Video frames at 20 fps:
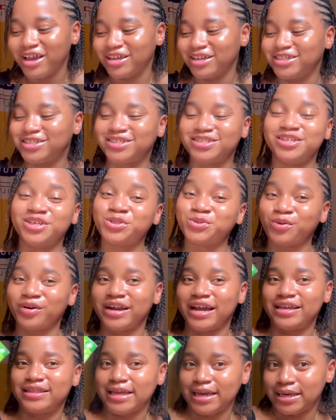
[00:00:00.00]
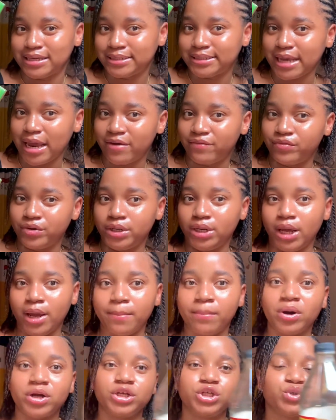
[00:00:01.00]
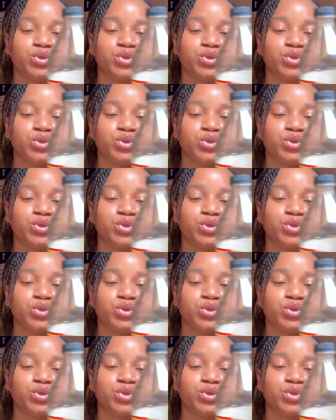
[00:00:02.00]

It's this one I take it every day, but